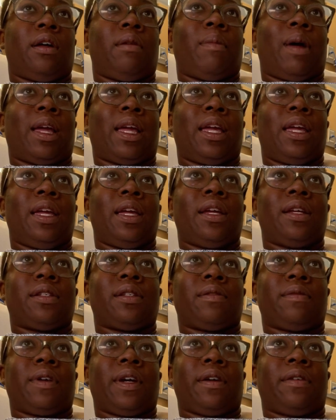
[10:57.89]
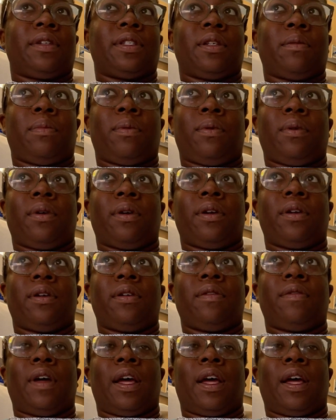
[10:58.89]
My kids are very supportive.